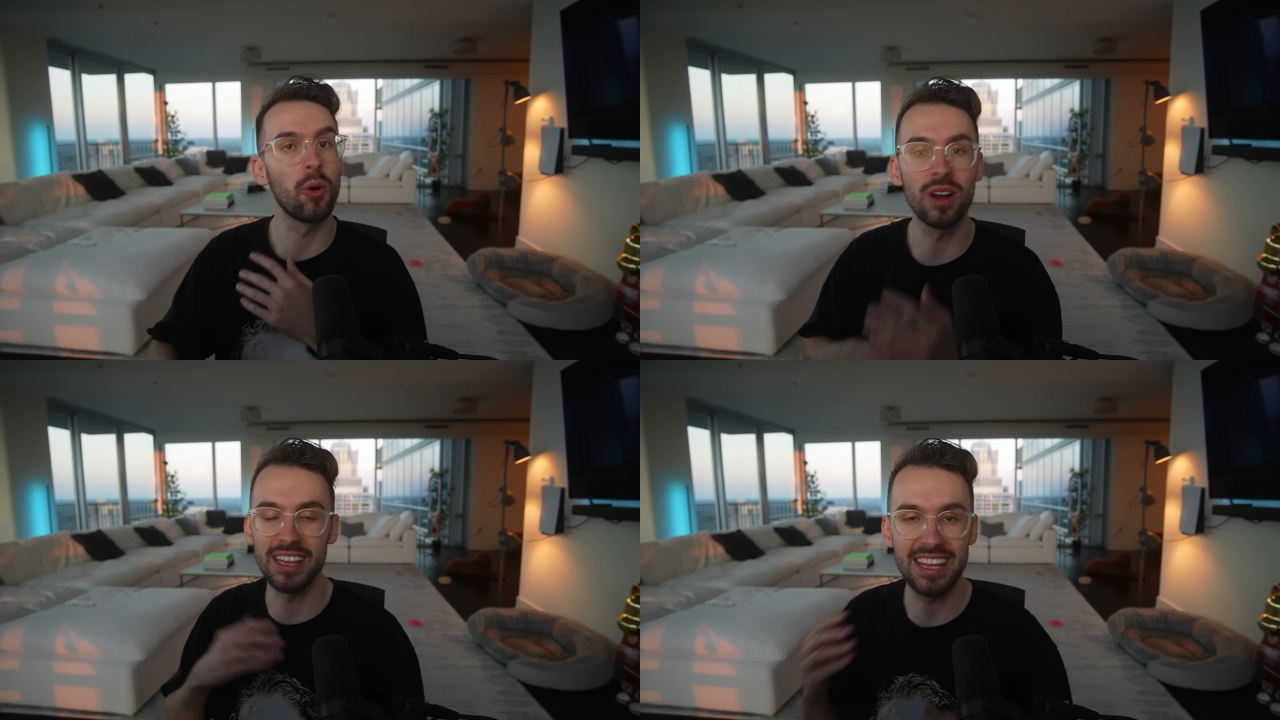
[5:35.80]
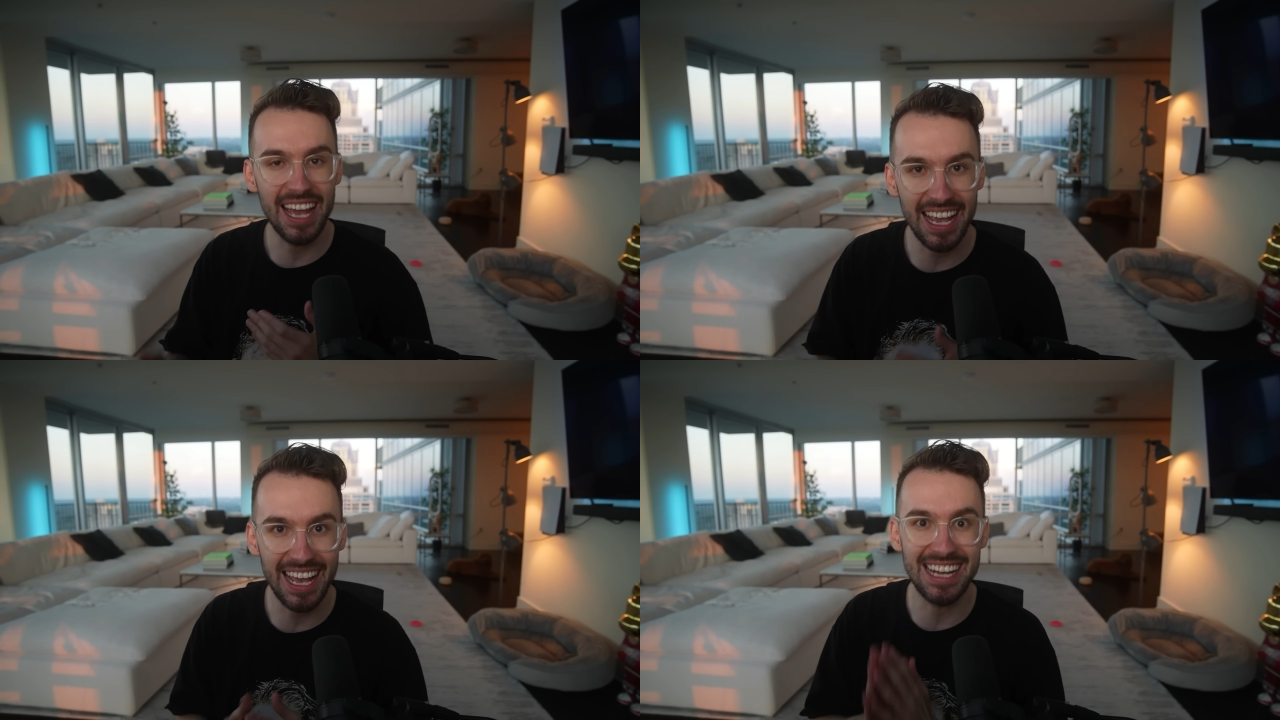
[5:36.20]
important
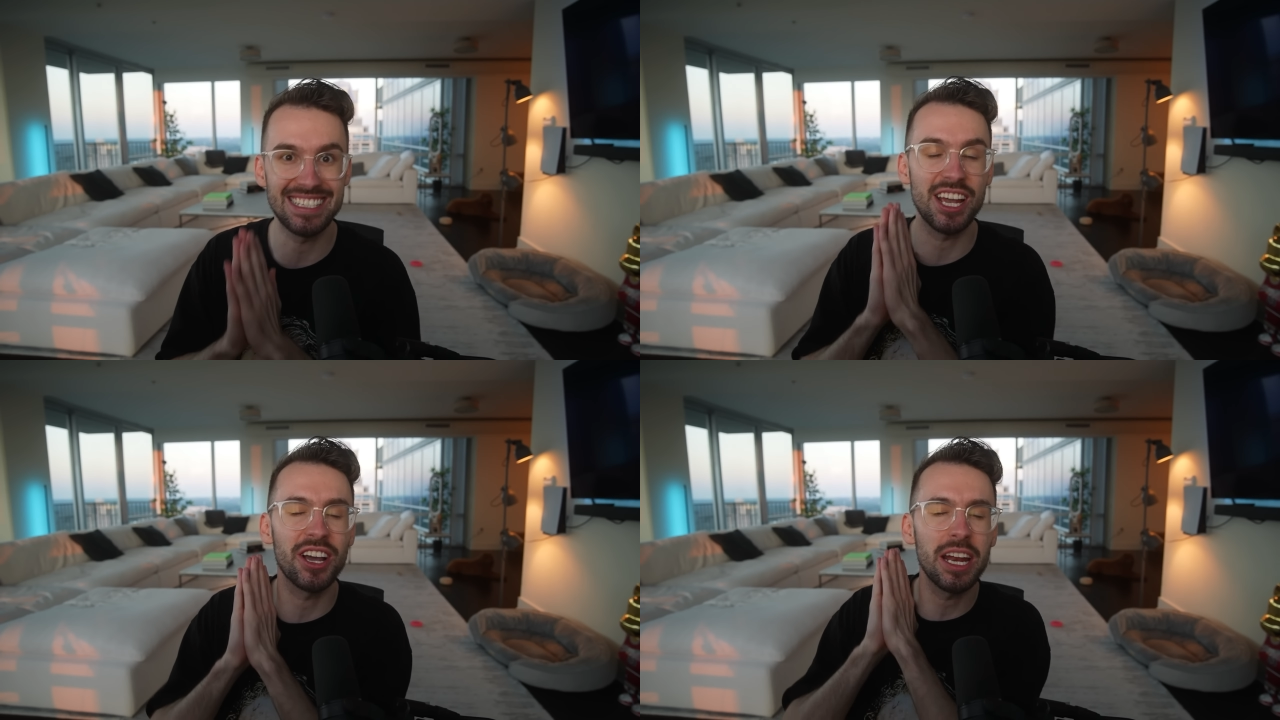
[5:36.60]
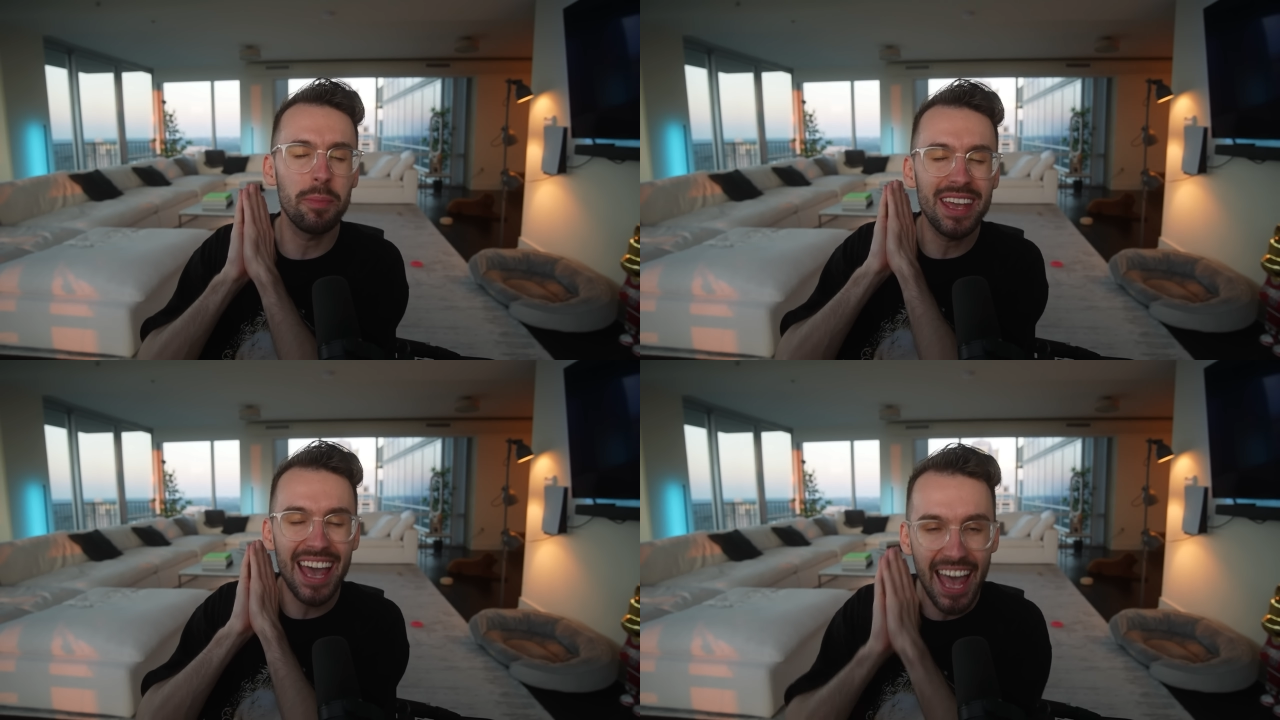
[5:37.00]
thing is they're going
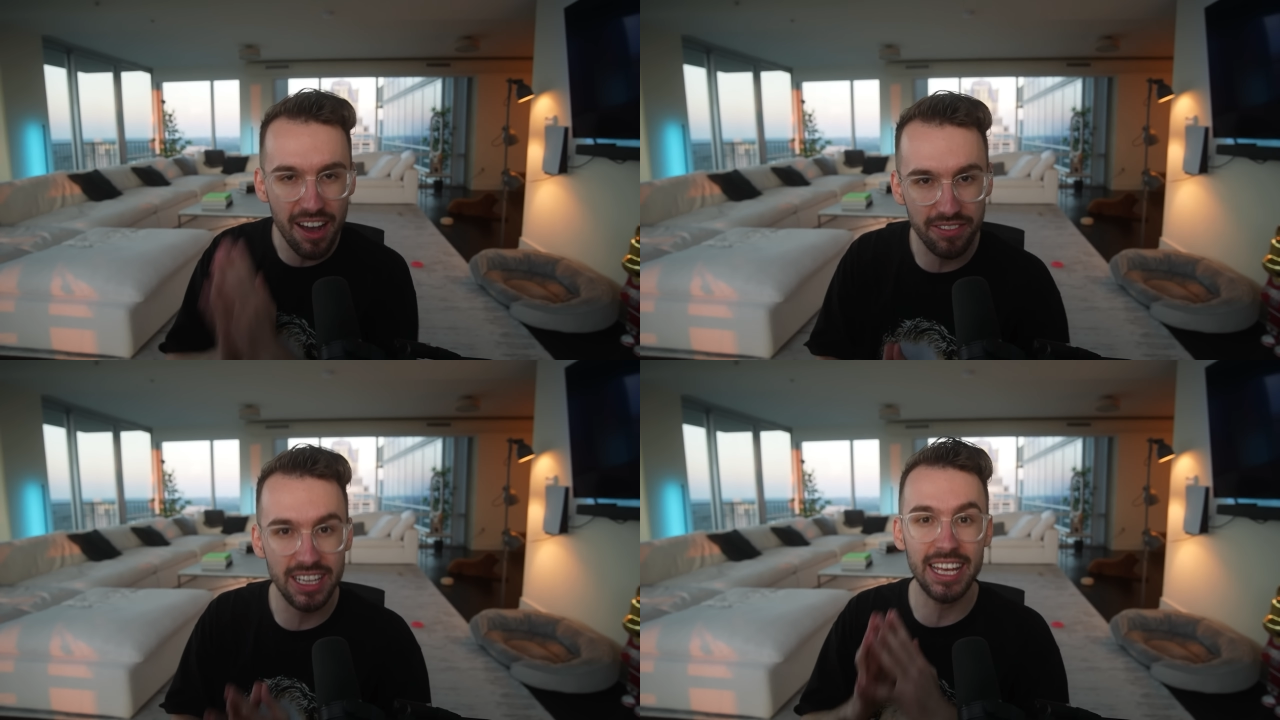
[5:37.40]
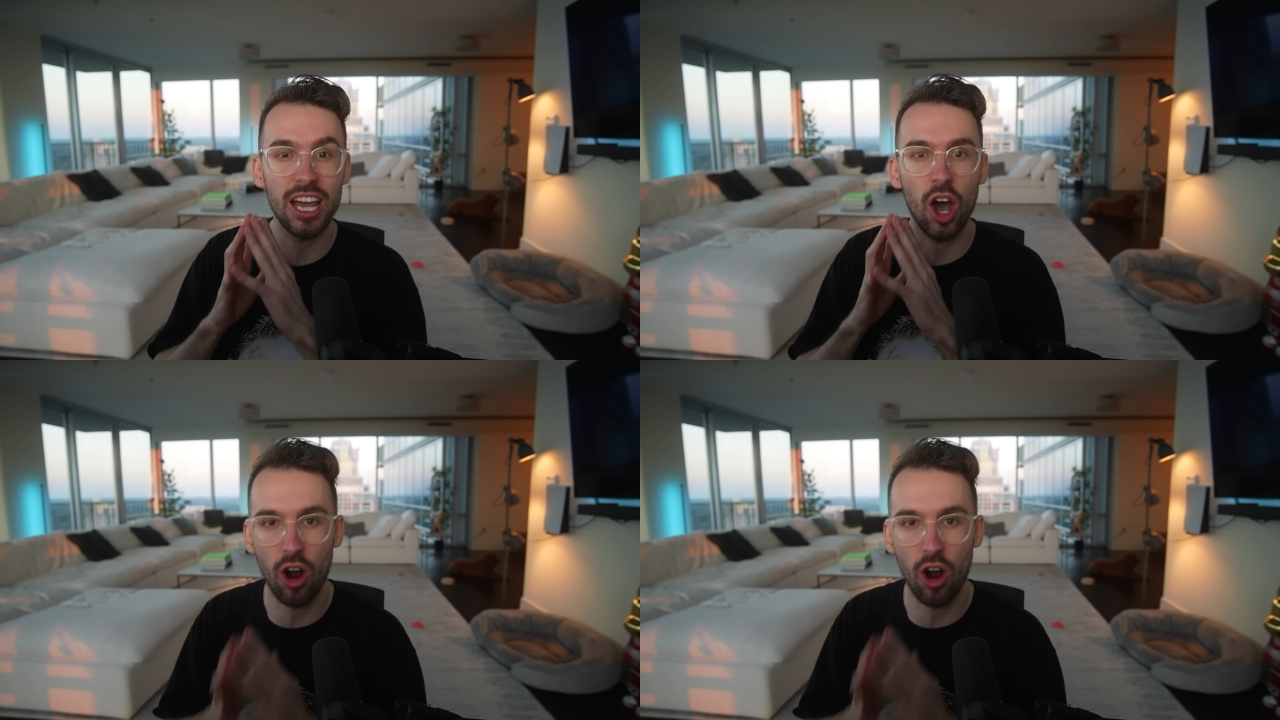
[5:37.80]
to be heavily